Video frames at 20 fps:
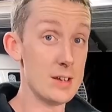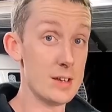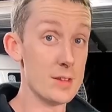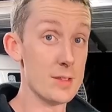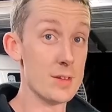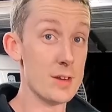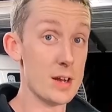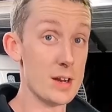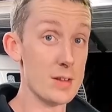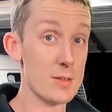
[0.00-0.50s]

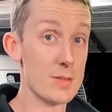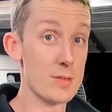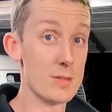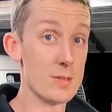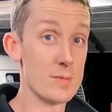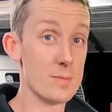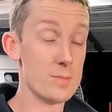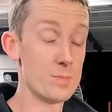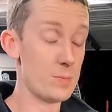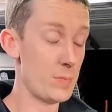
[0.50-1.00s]
It's
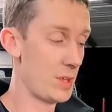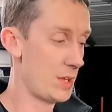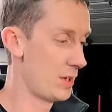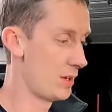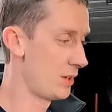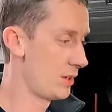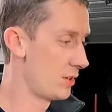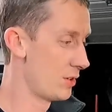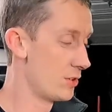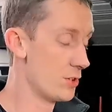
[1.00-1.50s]
nice.
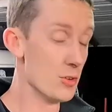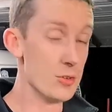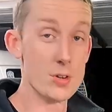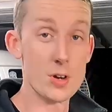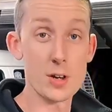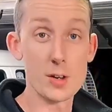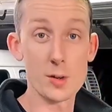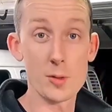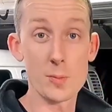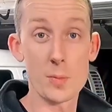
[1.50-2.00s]
No
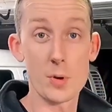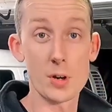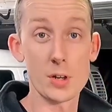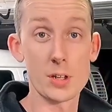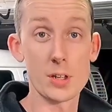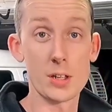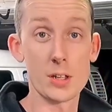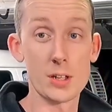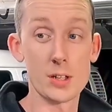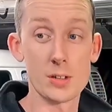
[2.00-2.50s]
dogs
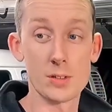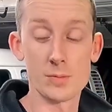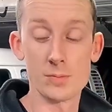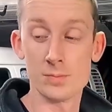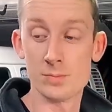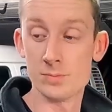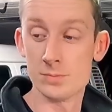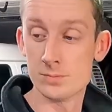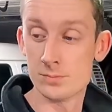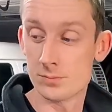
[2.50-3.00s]
barking,
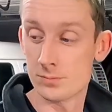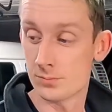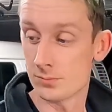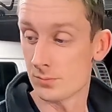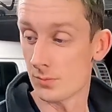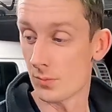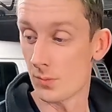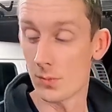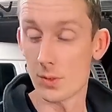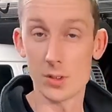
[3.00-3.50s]

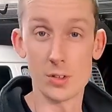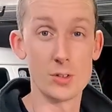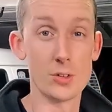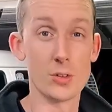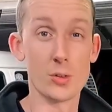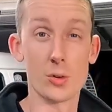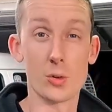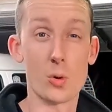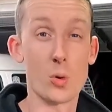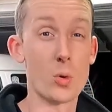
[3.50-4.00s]

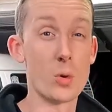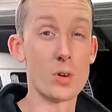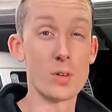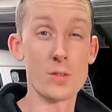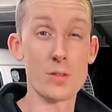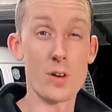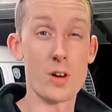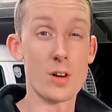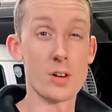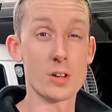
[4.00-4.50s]
no
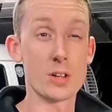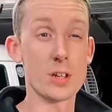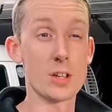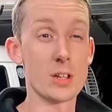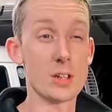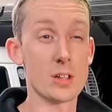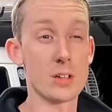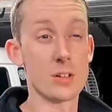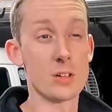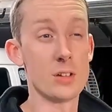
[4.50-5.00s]
horns
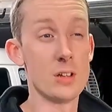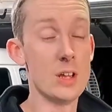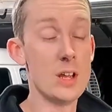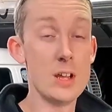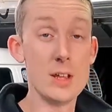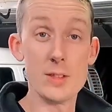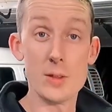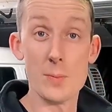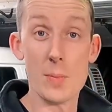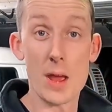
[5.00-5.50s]
honking.
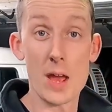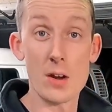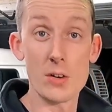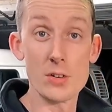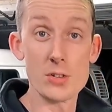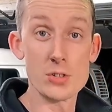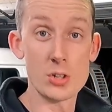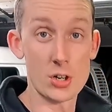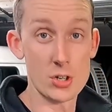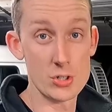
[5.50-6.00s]
The
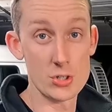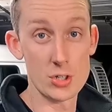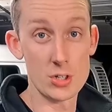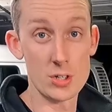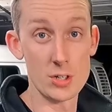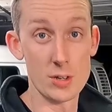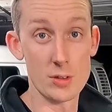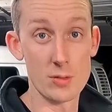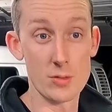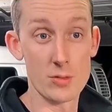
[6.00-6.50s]
battery
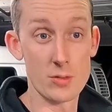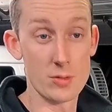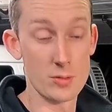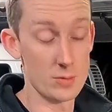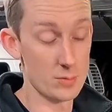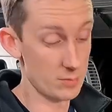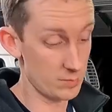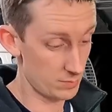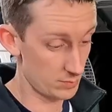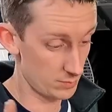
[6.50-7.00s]
charger
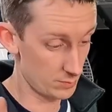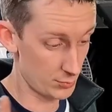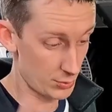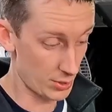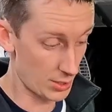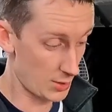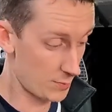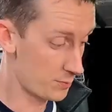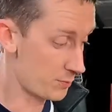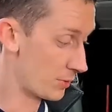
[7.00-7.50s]
is
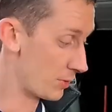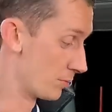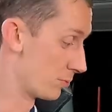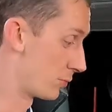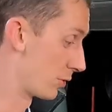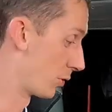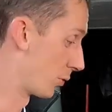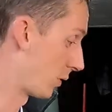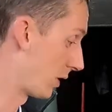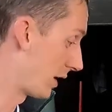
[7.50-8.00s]
put up
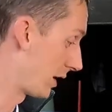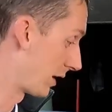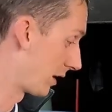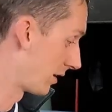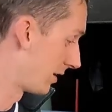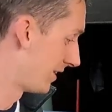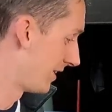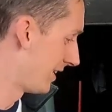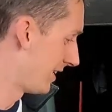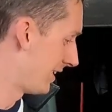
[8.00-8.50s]
and put away,